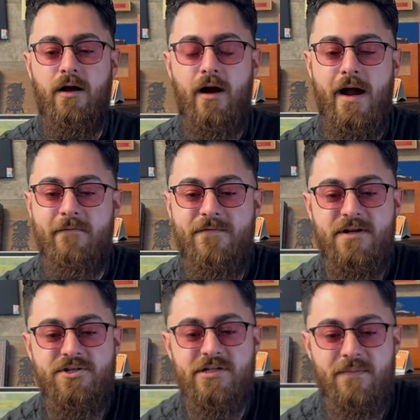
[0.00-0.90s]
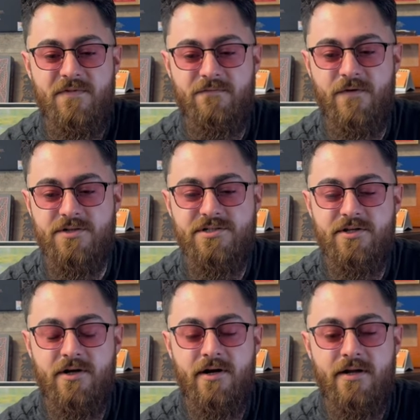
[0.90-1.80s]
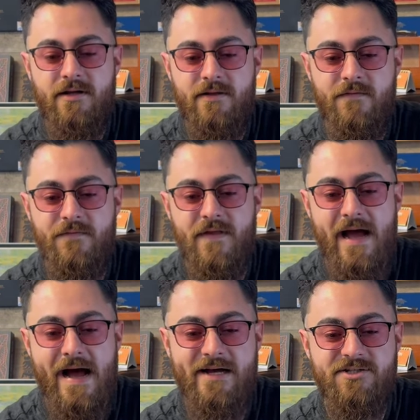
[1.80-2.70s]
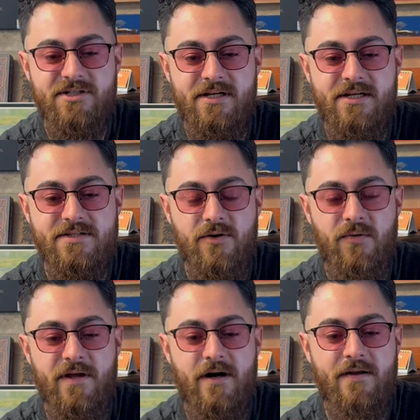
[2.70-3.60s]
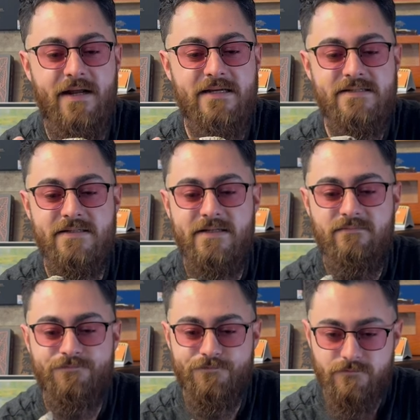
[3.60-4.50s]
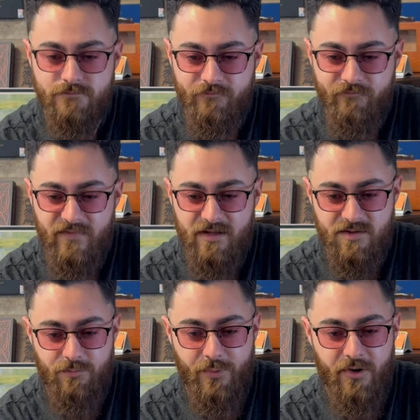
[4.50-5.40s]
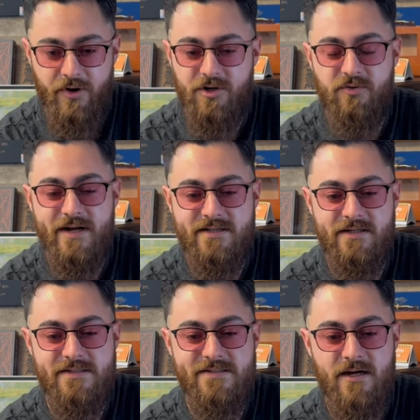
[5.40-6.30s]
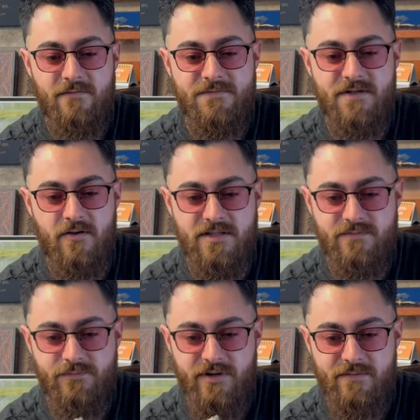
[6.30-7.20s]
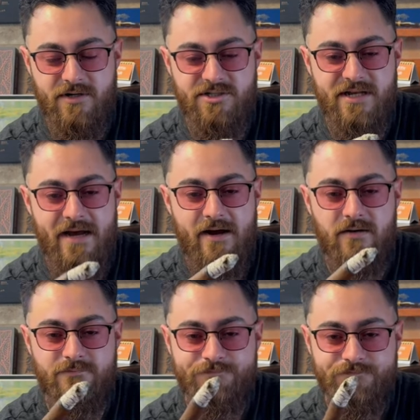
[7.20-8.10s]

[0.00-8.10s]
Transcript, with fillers: All right, finishing up the first third, Ash is holding on nicely. The burn corrected itself, so it's pretty much now